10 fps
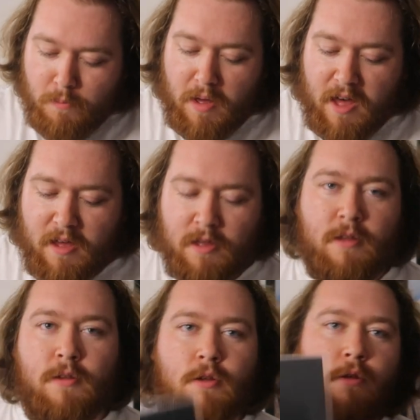but
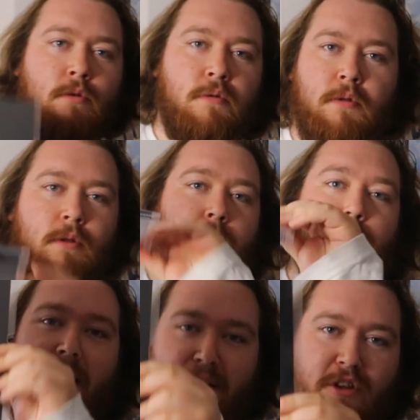
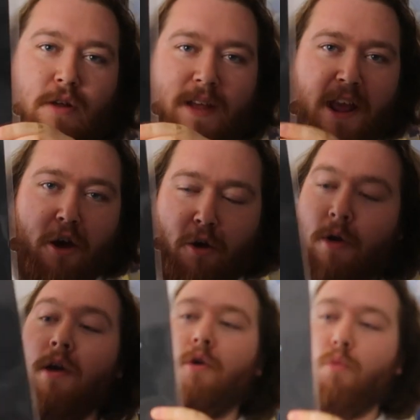back to the video.
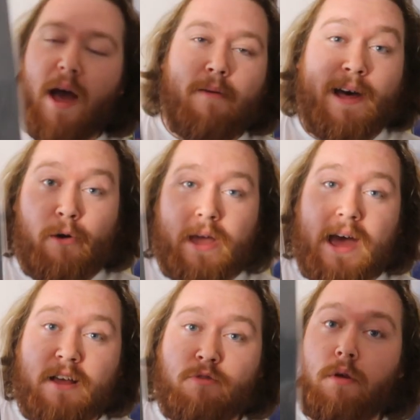We have
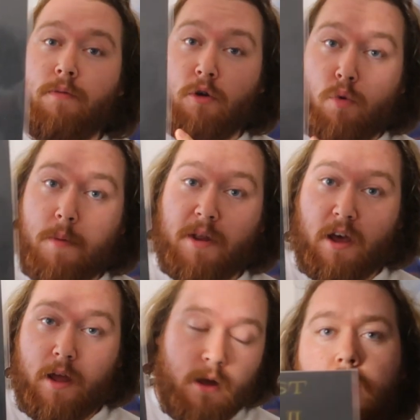OutKast with
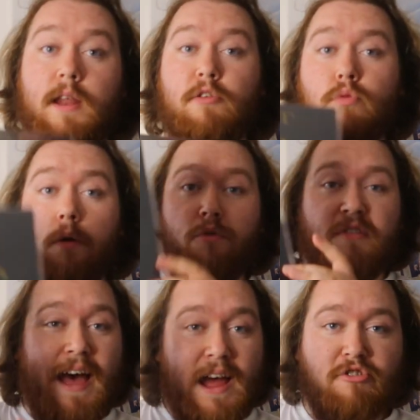Aquemini. And this one
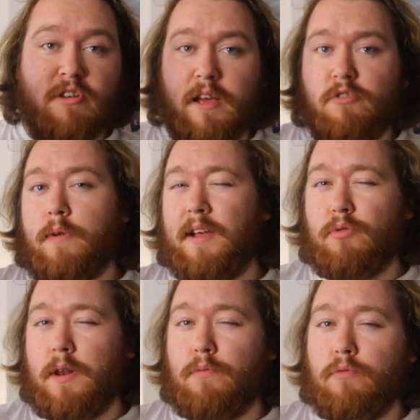was actually a
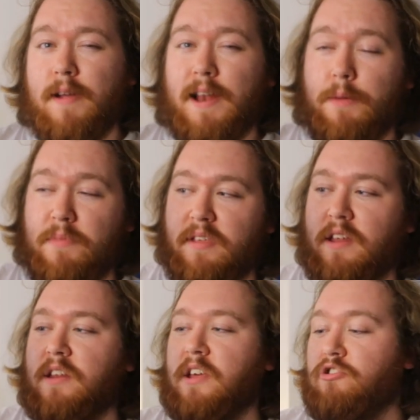2023
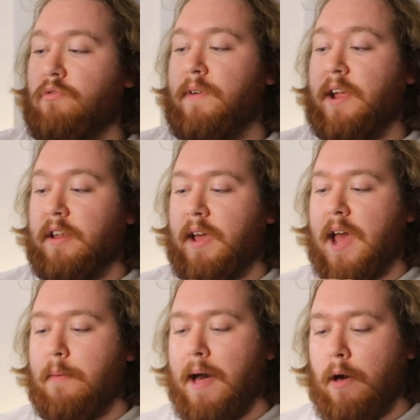limited edition thing that
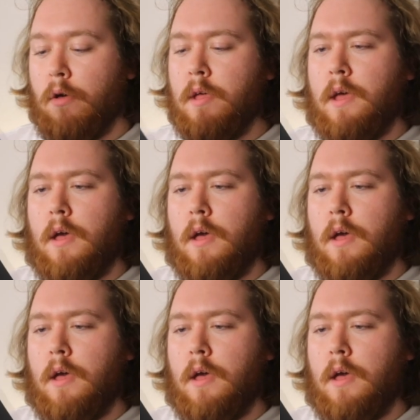came out.